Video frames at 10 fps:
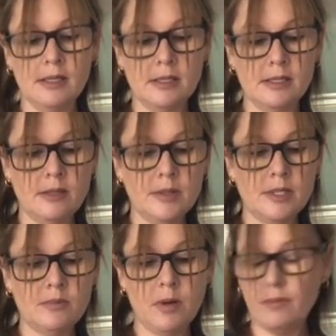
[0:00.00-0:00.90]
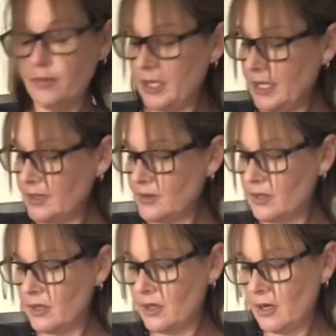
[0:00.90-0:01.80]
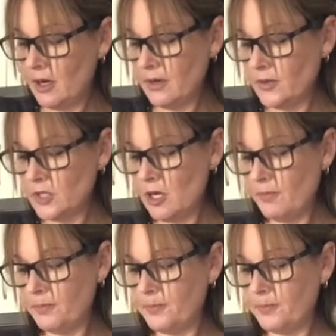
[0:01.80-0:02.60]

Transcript: So we just pop these over the top.